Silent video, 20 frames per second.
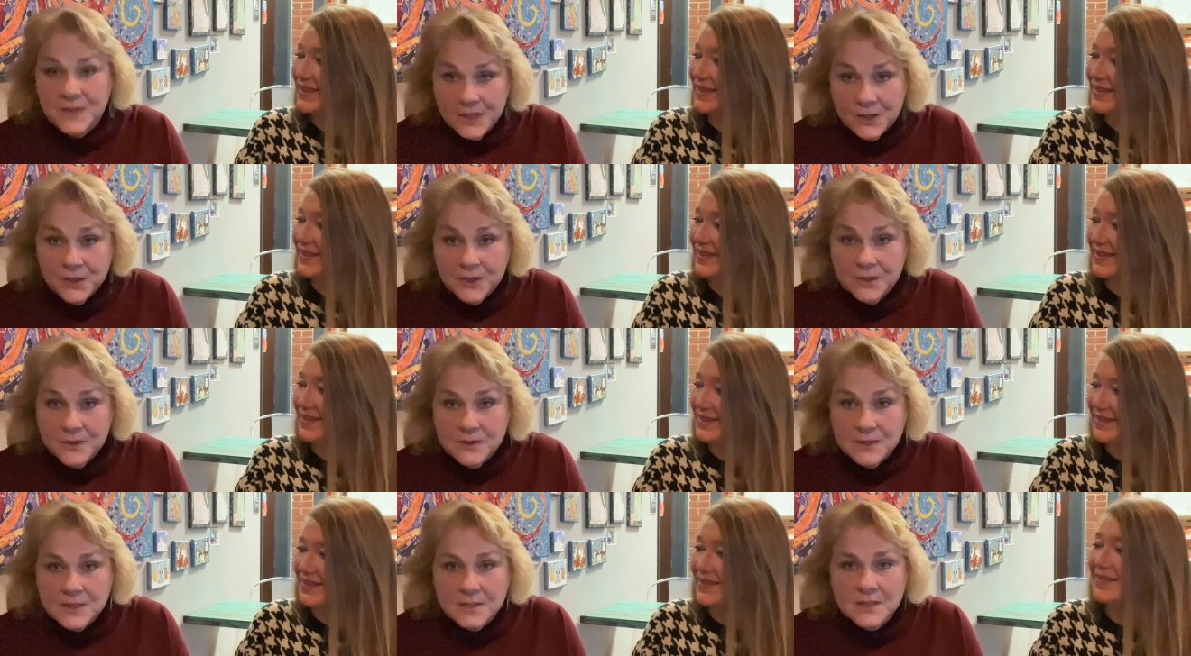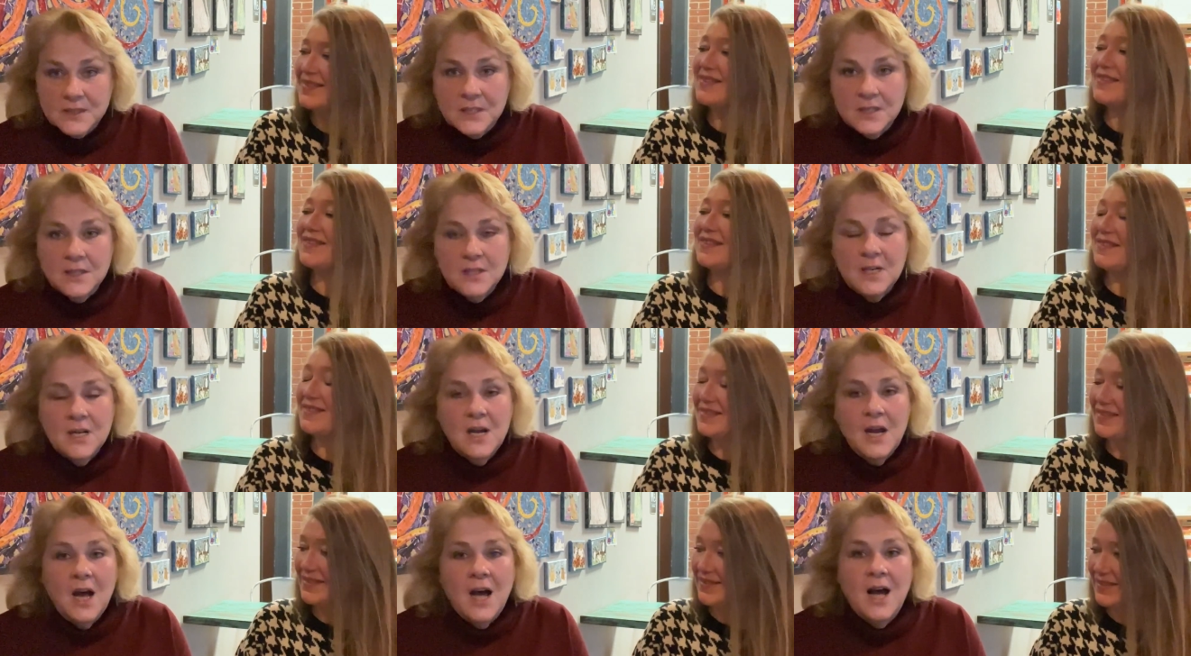Speaker 1: years.
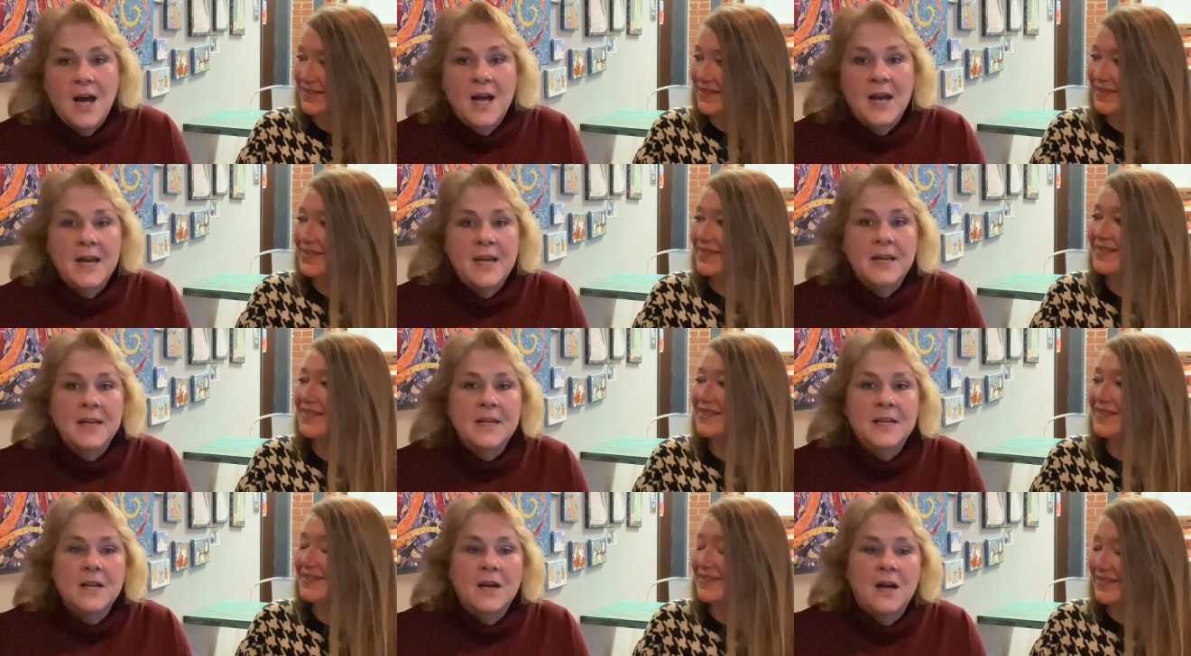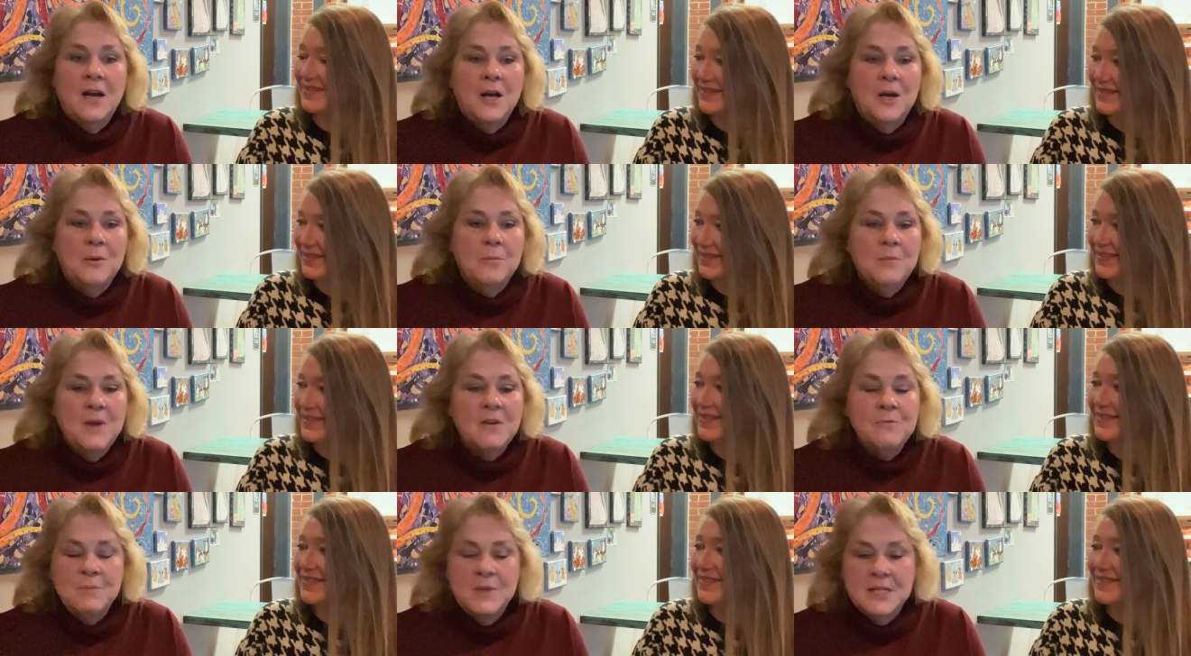I um,
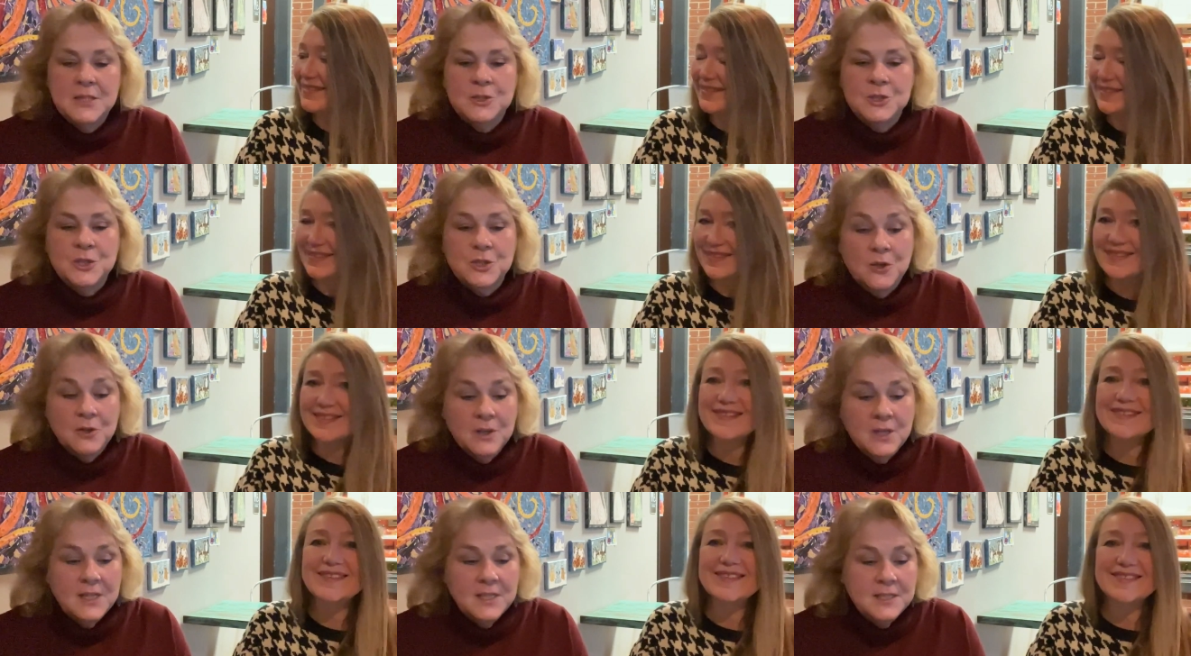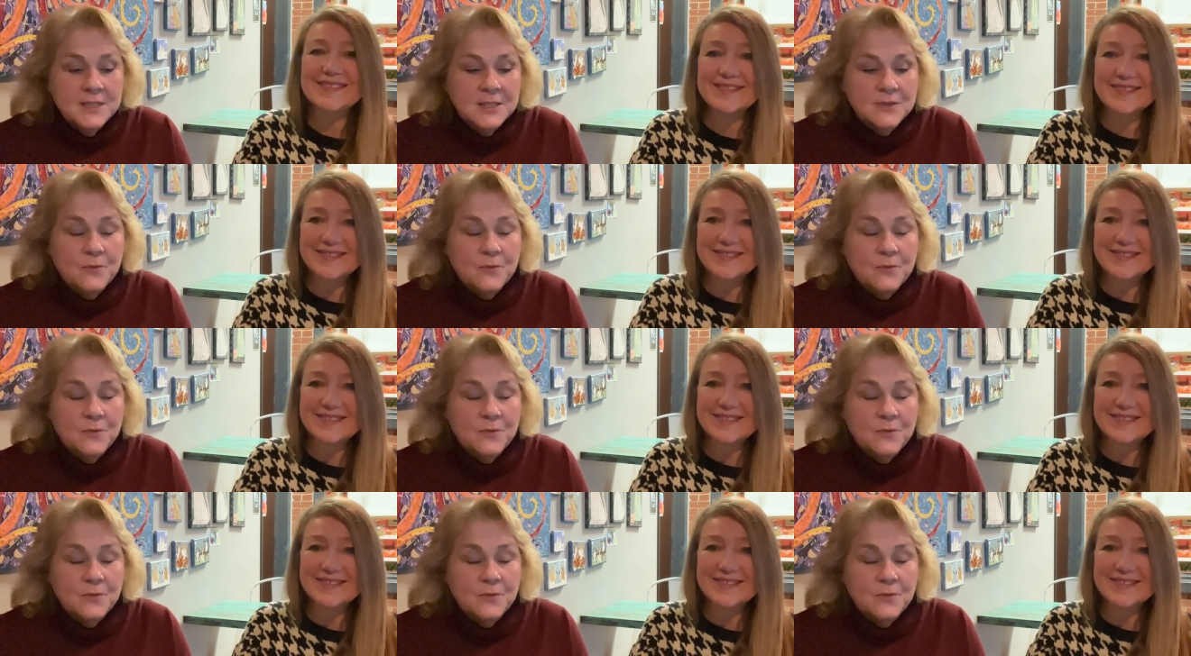have been a journalist